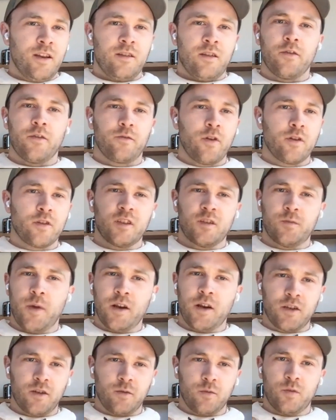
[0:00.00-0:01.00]
The front
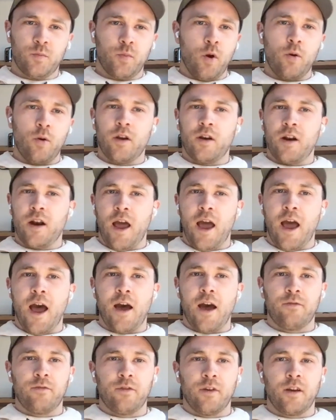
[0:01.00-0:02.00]
suspension was broken in
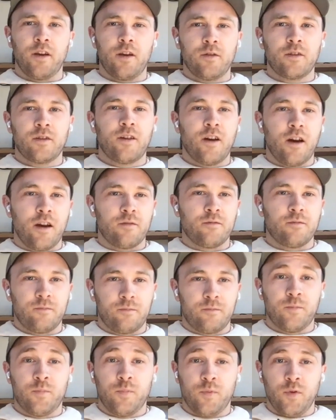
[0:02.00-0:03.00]
half. Like, it got
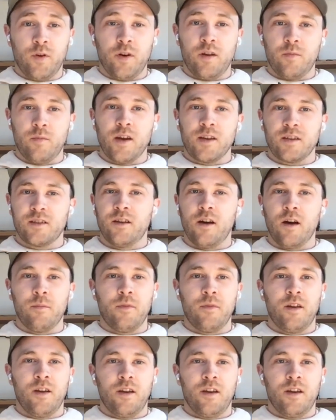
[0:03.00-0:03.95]
pretty messed up.